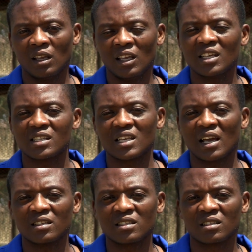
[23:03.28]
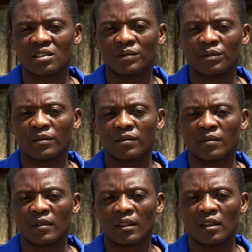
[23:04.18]
in a site.
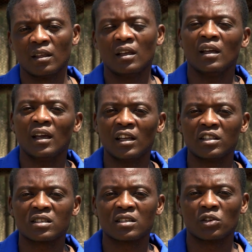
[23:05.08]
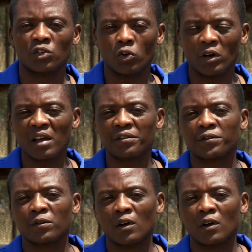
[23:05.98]
And you have